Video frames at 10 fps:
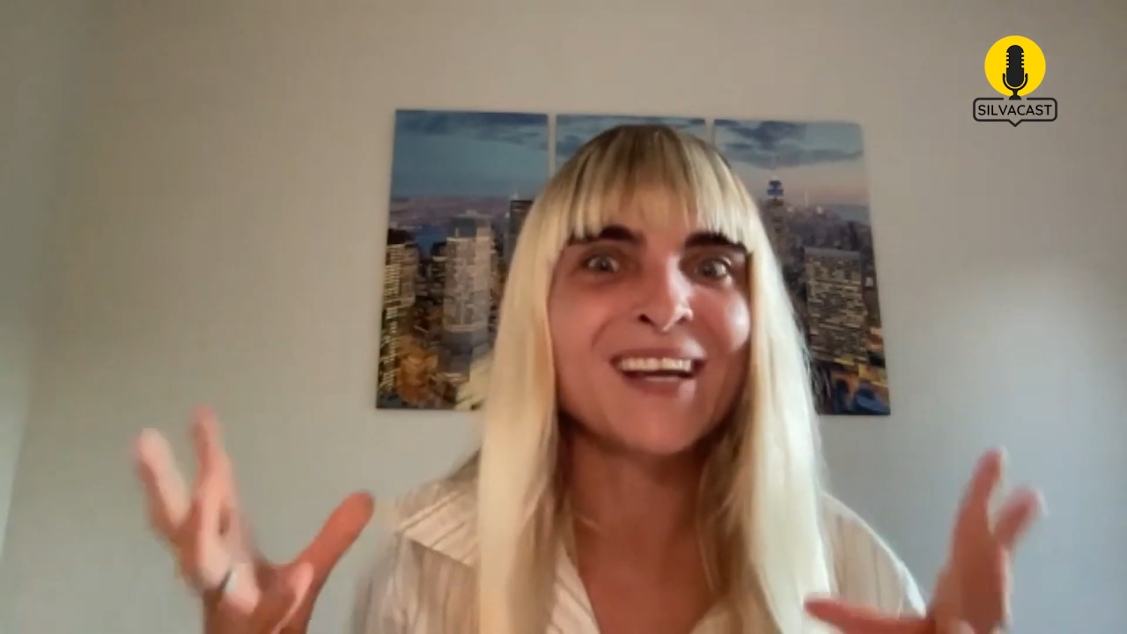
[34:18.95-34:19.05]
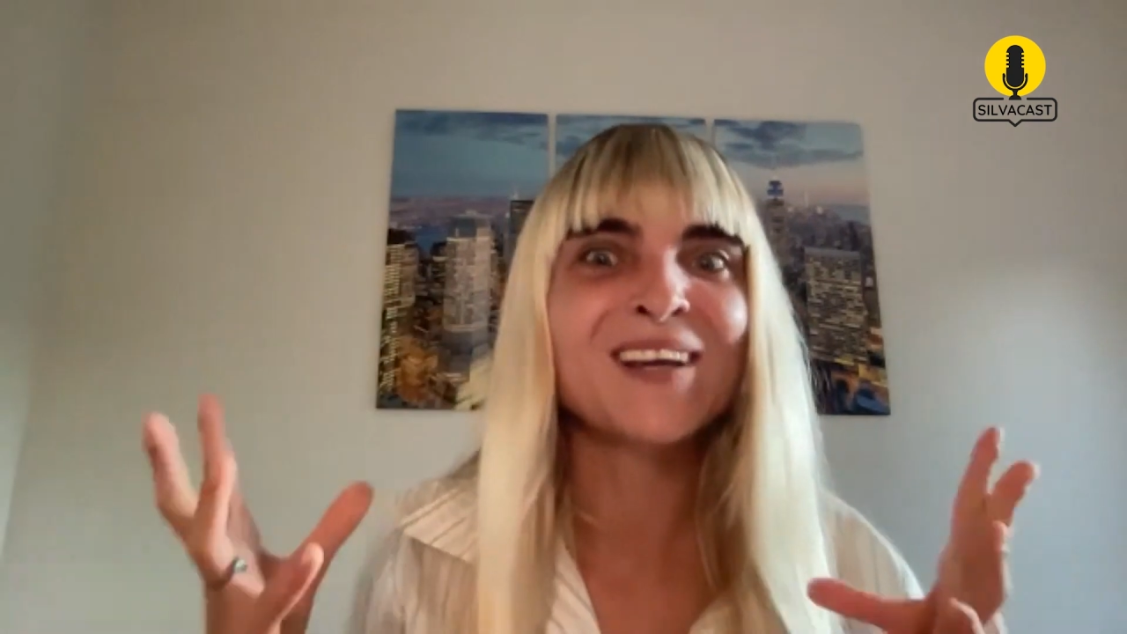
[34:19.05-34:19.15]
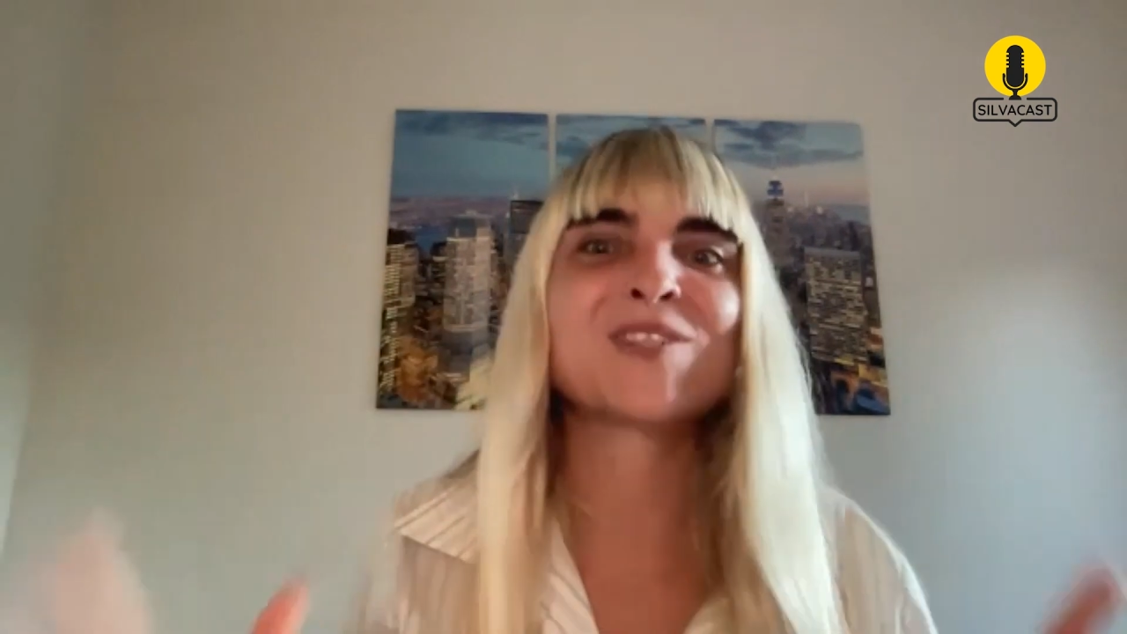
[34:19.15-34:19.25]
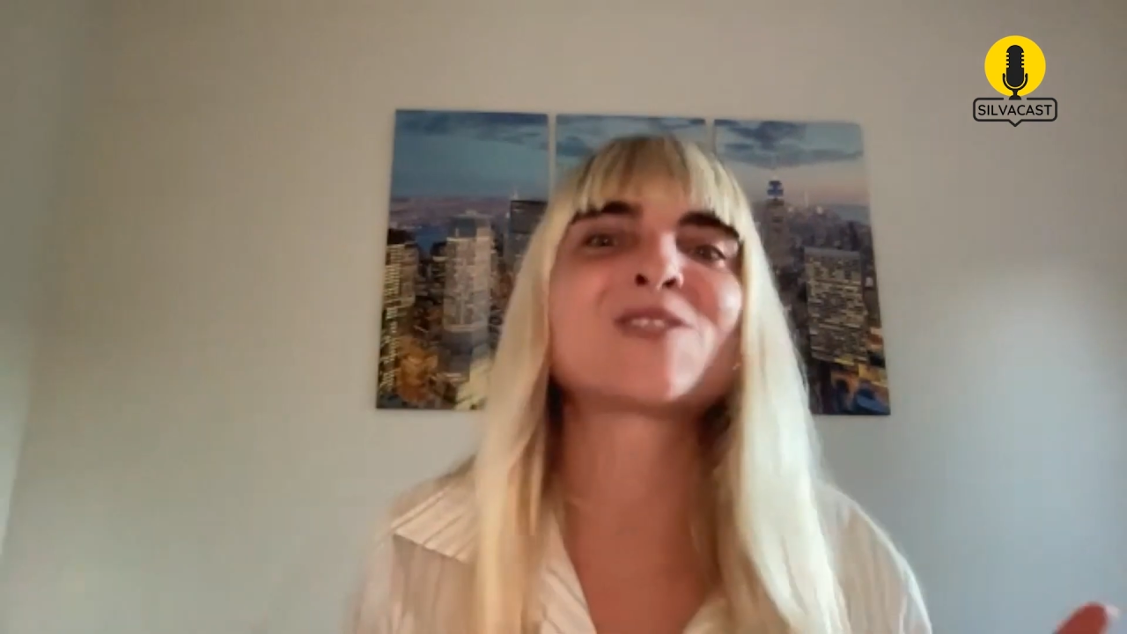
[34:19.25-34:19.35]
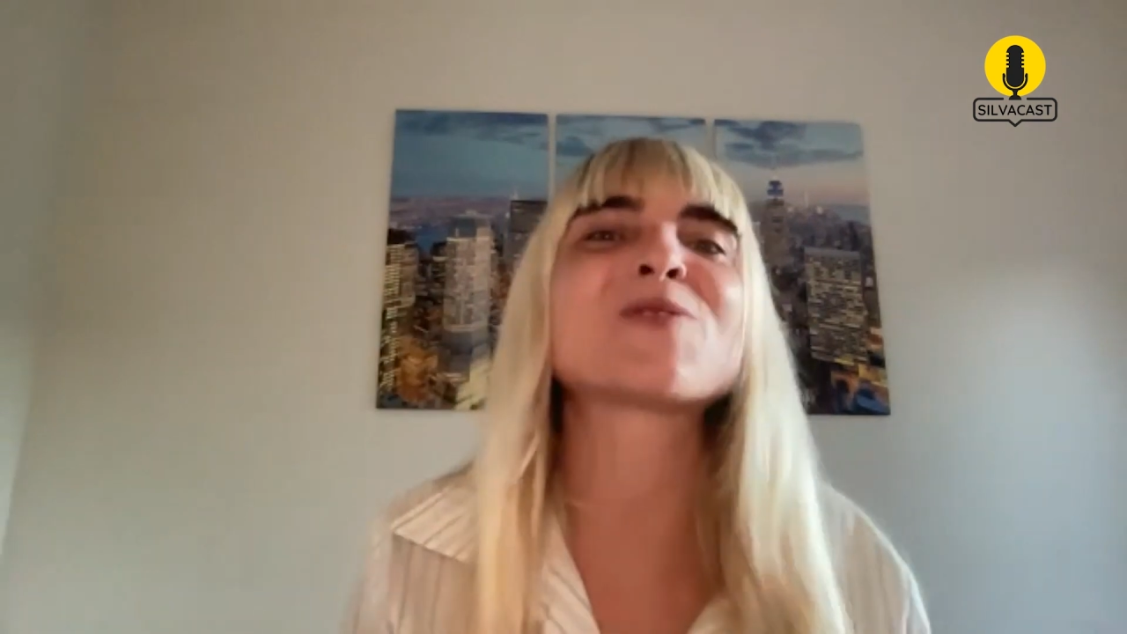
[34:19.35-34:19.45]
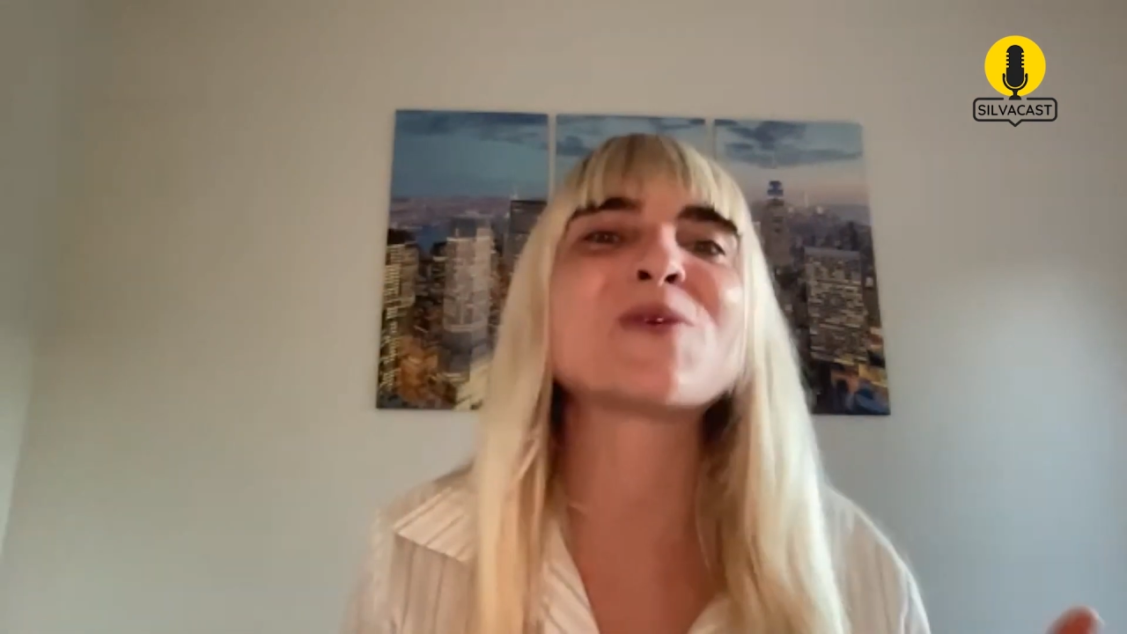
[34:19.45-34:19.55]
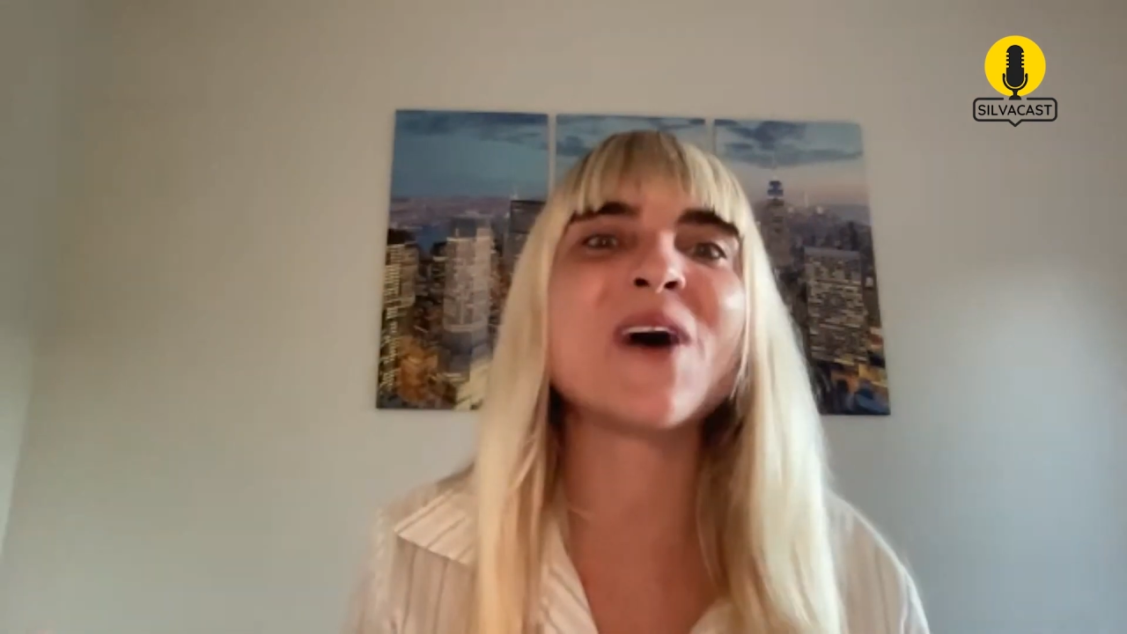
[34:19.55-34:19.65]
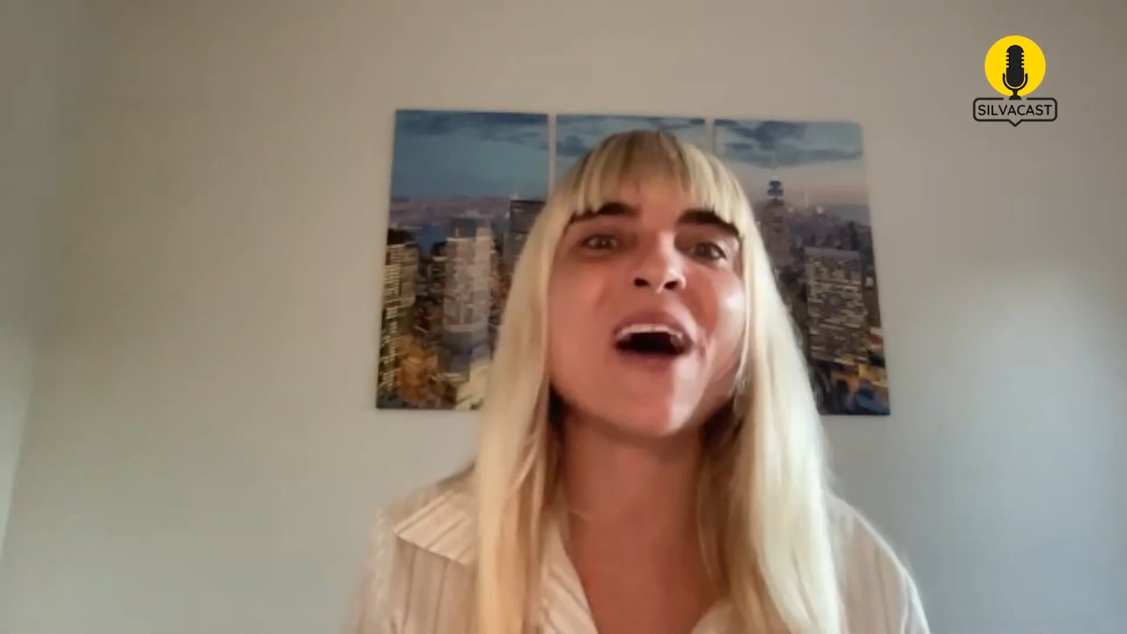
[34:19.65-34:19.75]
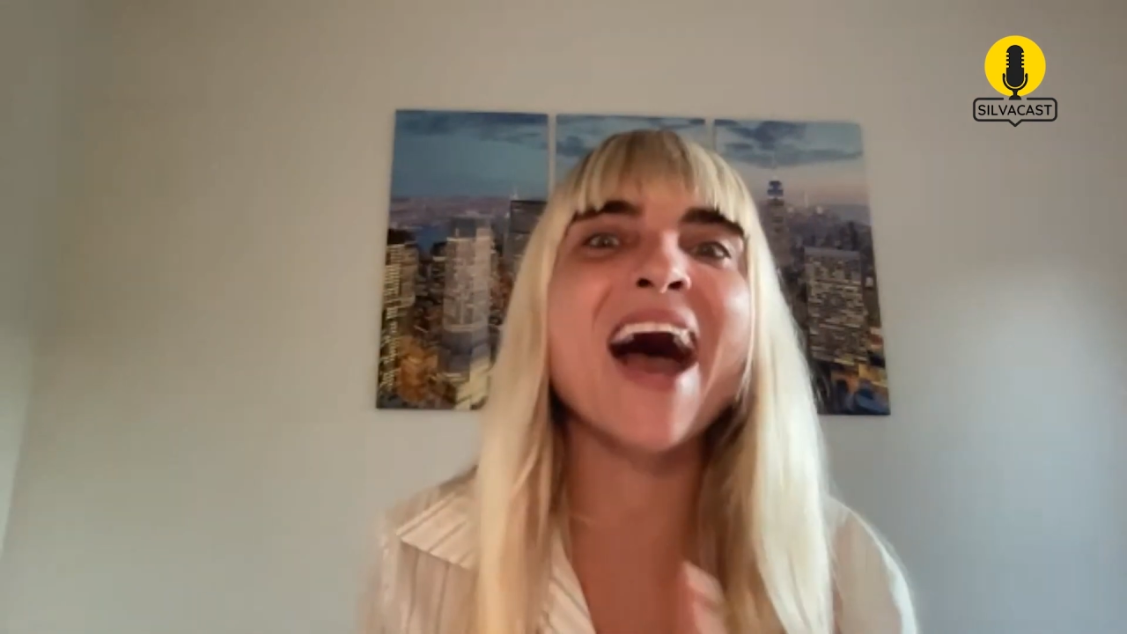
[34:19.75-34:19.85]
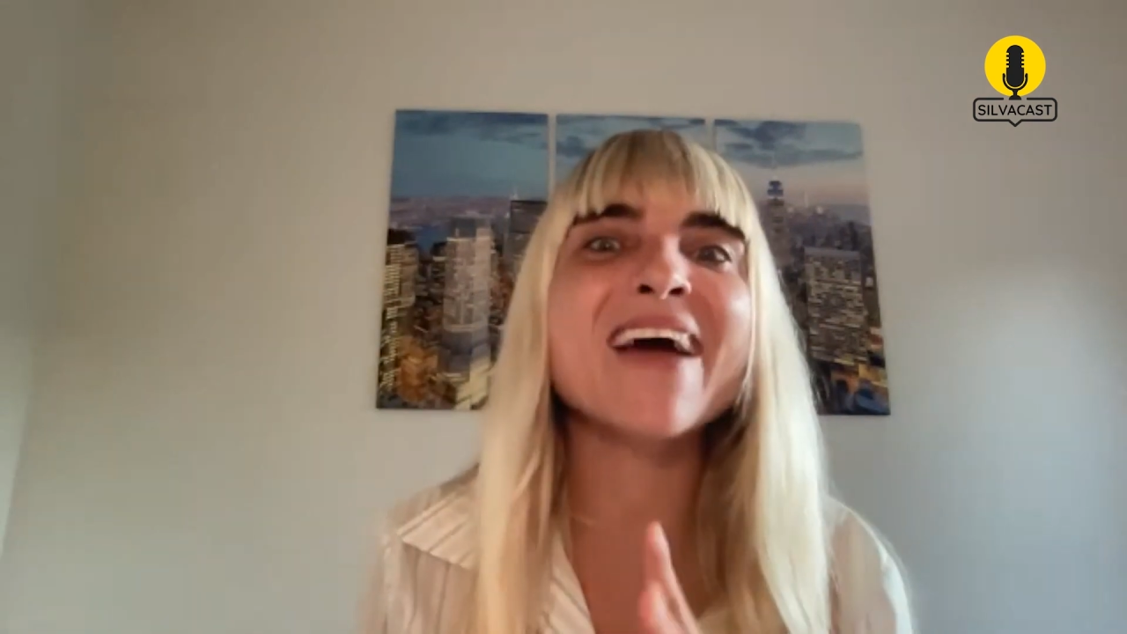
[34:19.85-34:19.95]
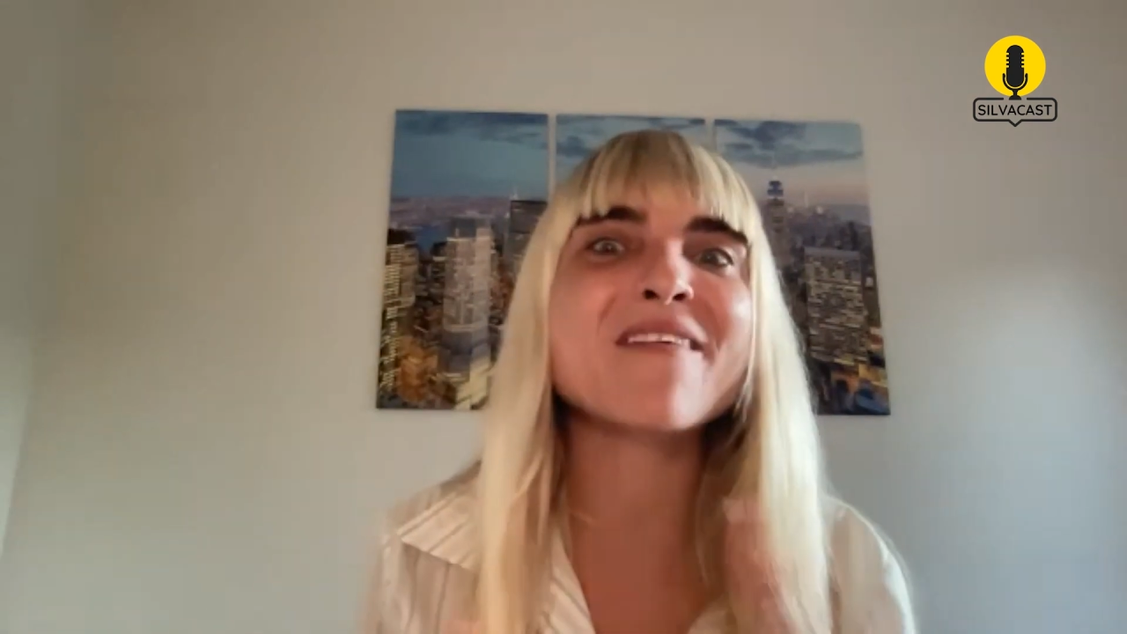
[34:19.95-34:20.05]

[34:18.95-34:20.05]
so I